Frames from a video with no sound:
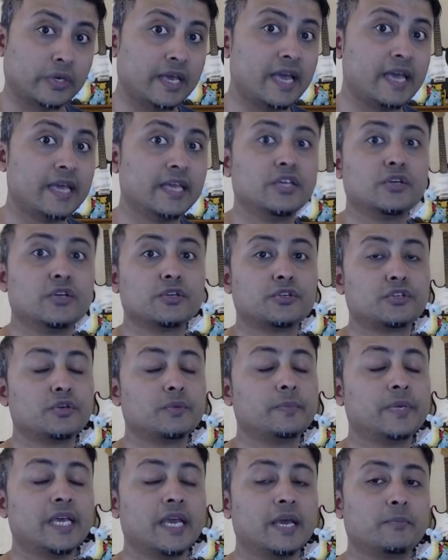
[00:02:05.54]
you should
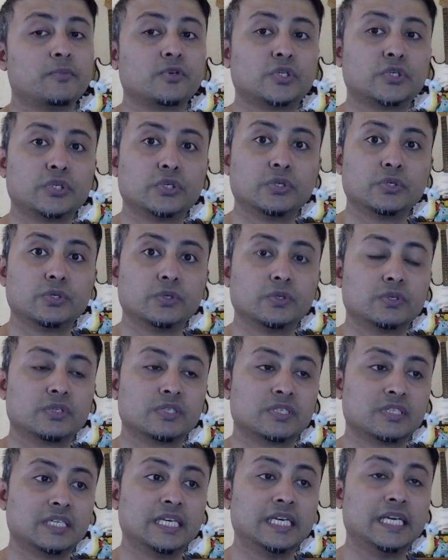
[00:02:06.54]
be able to
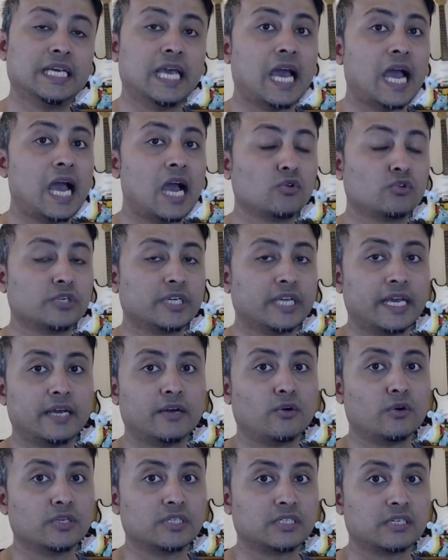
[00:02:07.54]
see how to get
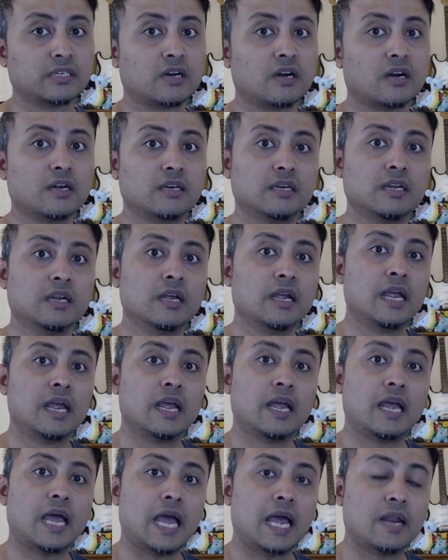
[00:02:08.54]
Oyster card
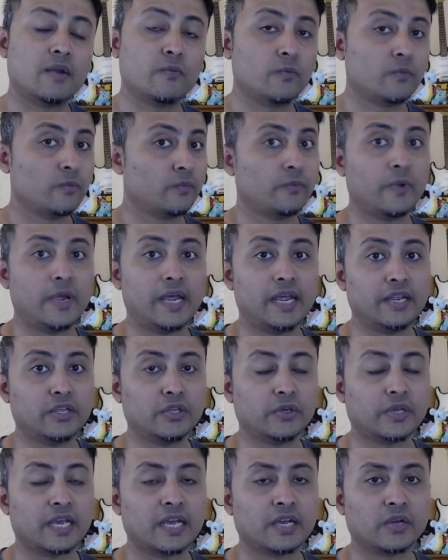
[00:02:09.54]
and where you
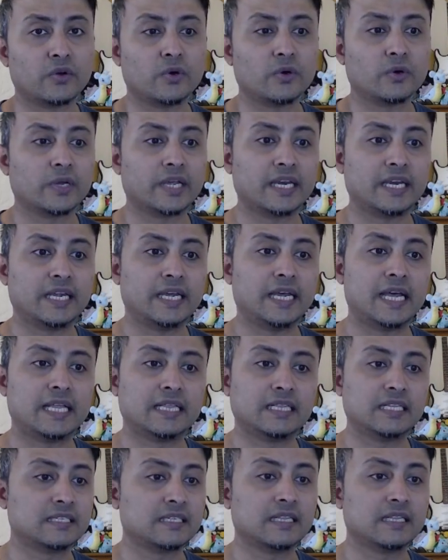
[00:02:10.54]
can go get it and
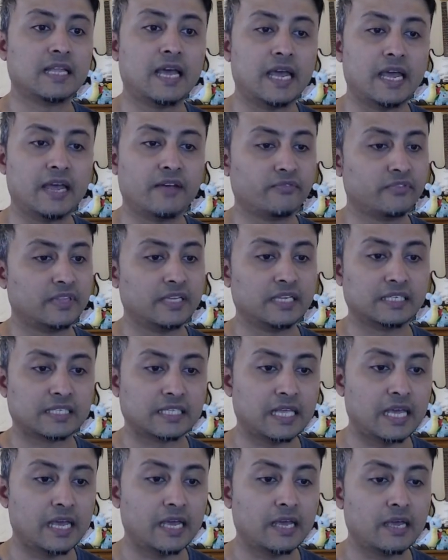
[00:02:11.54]
this and that. Everything's
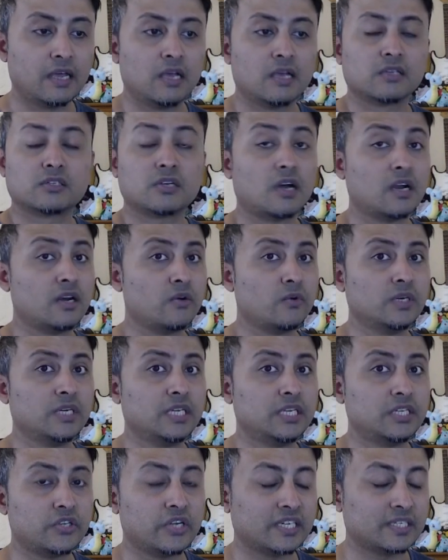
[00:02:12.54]
there. So I don't
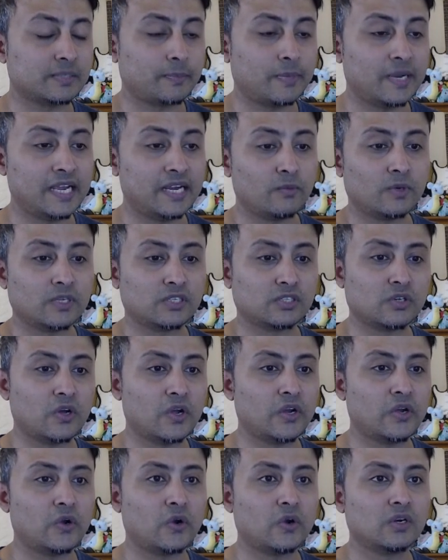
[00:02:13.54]
need to explain what's
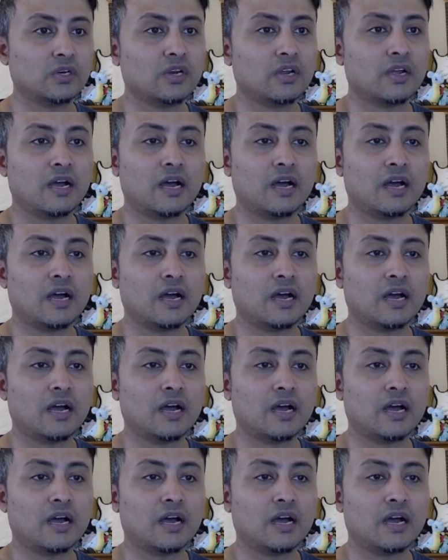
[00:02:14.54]
going on.